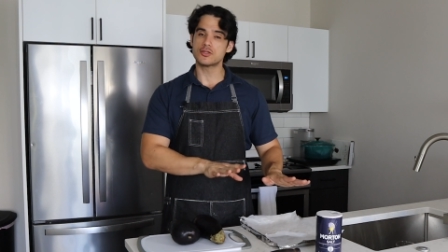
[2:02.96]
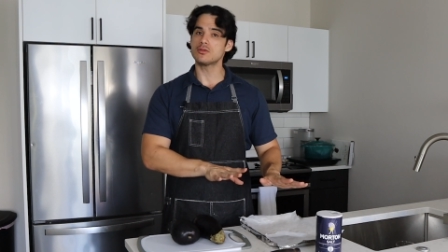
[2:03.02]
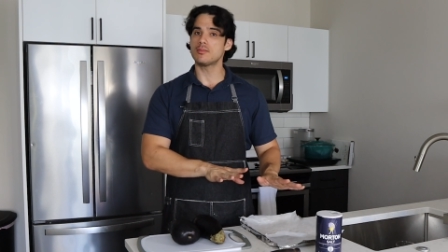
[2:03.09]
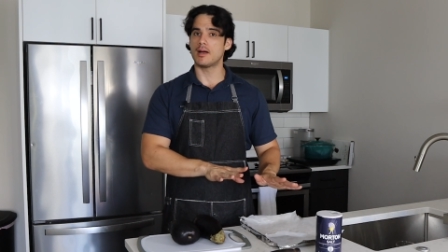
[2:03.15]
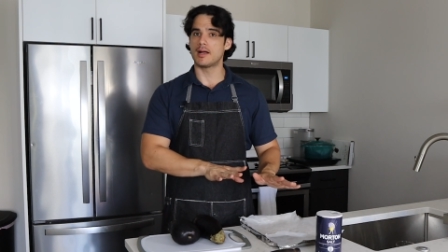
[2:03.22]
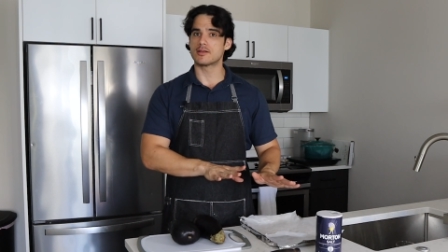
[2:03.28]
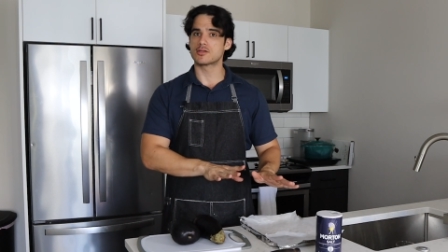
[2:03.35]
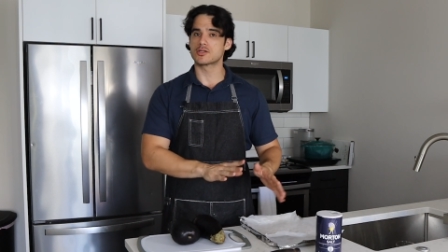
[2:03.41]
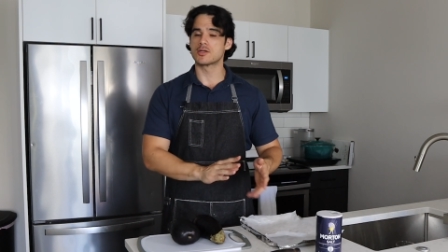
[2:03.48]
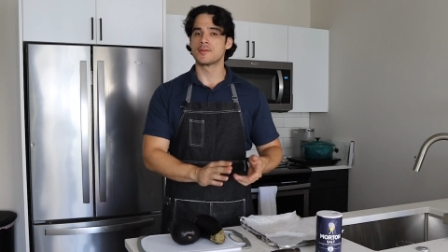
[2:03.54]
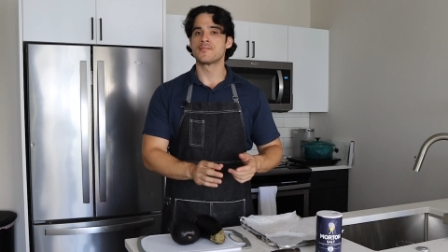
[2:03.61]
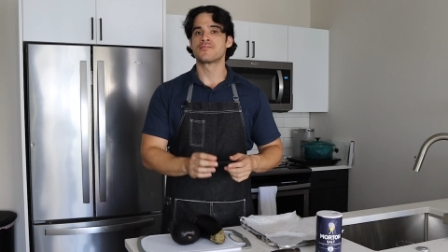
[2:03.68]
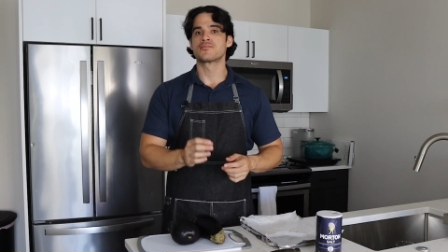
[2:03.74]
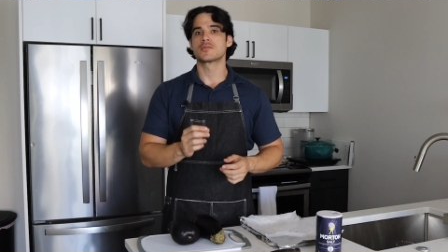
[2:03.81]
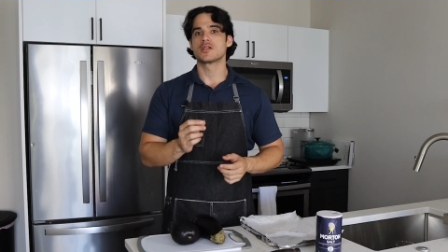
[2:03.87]
too much,
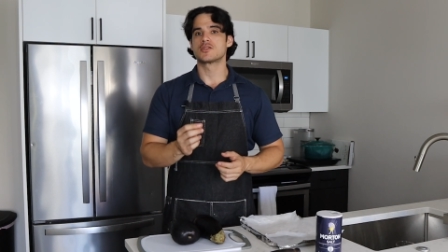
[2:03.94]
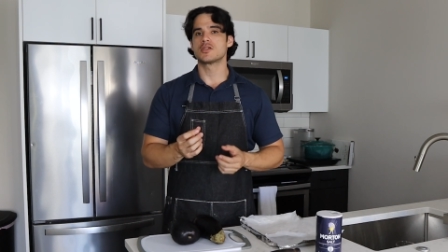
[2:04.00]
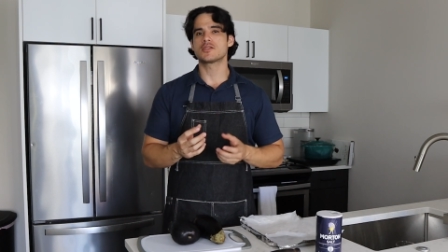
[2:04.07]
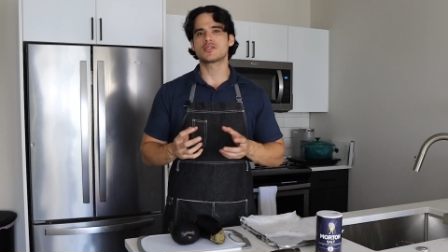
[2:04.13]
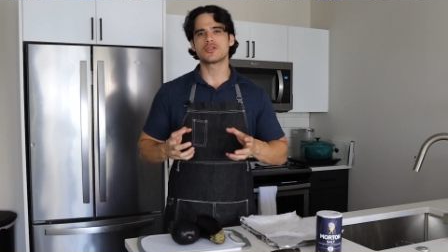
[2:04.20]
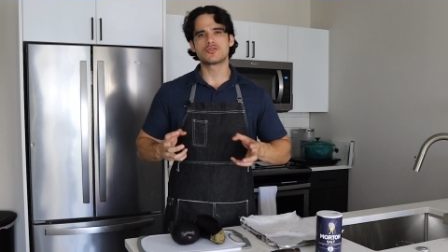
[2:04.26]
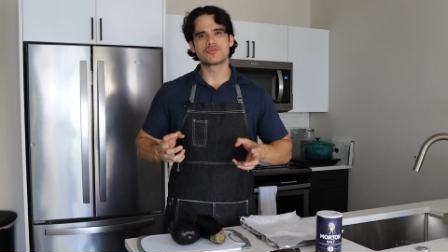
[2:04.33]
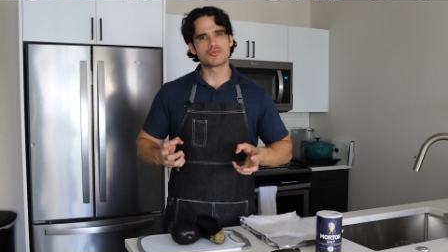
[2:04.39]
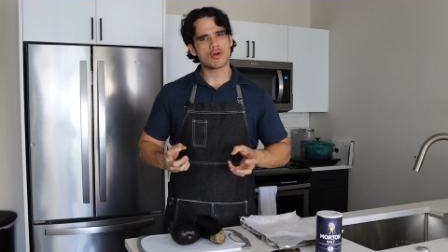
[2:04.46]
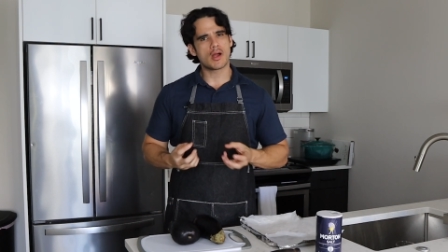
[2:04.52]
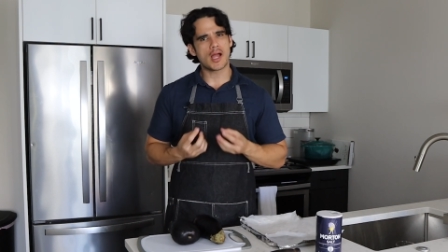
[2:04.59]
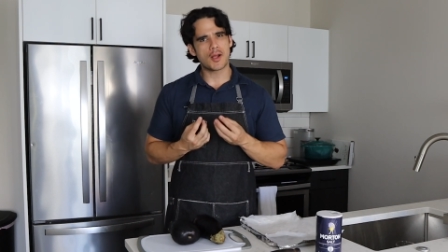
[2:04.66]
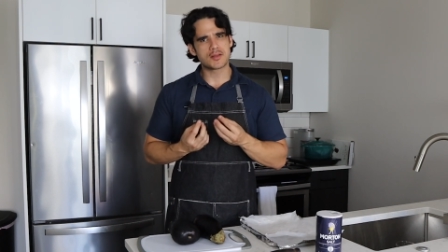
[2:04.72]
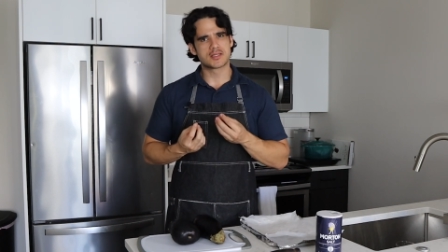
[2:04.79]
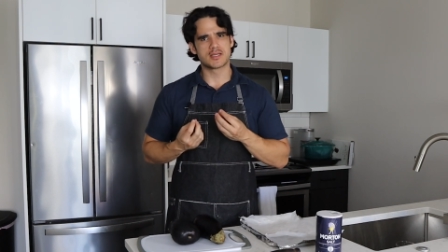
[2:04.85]
just to
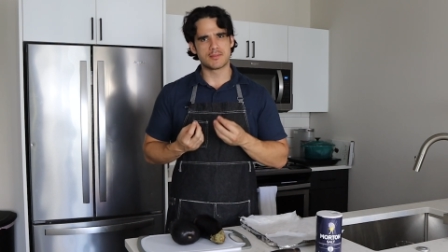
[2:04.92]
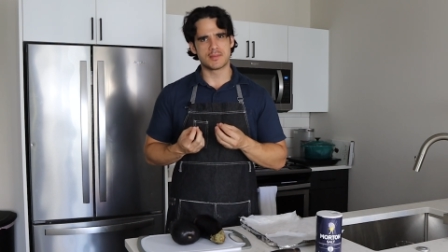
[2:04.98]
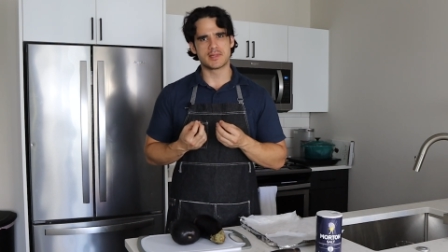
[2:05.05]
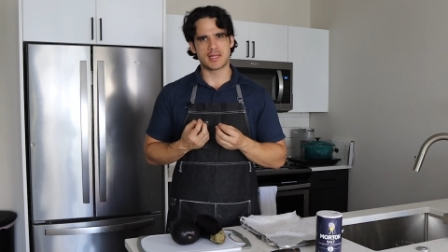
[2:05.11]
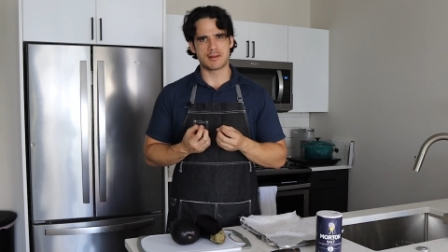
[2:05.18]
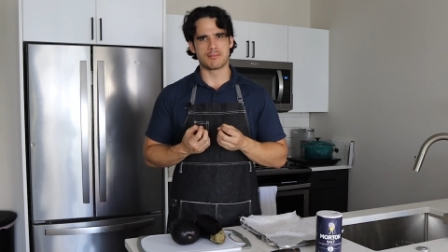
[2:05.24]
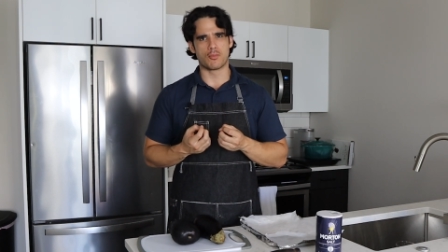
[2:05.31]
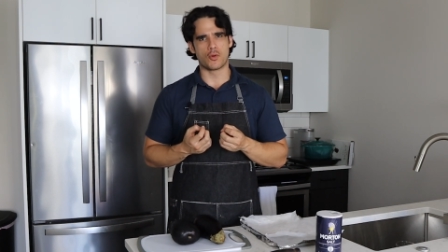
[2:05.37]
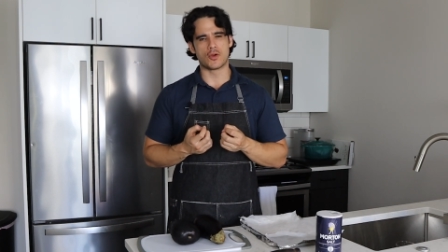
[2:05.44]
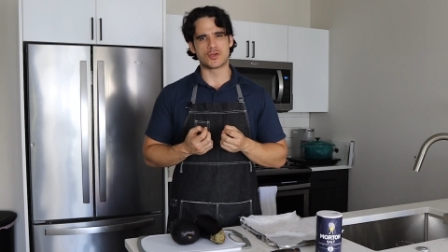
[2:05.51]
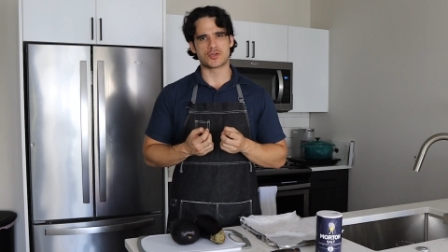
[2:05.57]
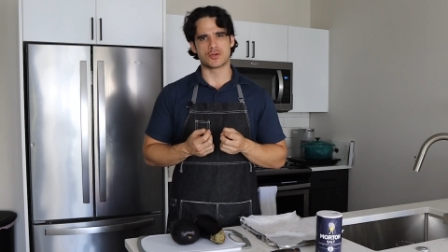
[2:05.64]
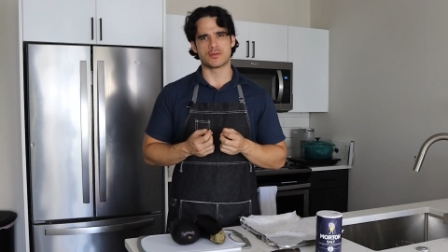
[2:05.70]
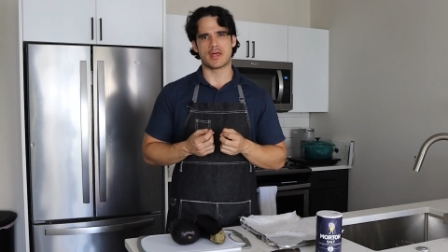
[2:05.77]
draw out some of that moisture.